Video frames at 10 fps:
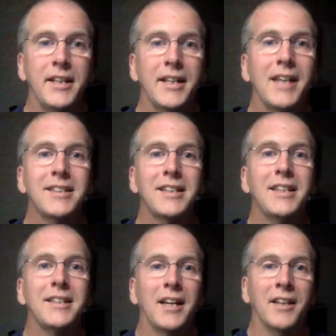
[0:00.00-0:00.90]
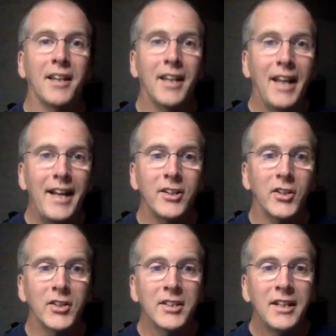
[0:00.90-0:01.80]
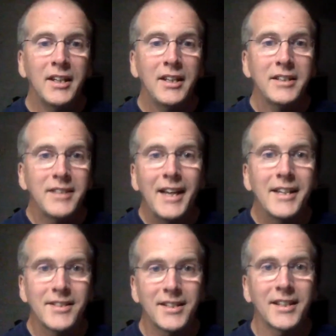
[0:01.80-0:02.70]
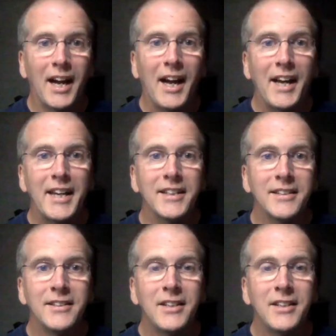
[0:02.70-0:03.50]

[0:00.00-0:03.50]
they sent a letter to Hezekiah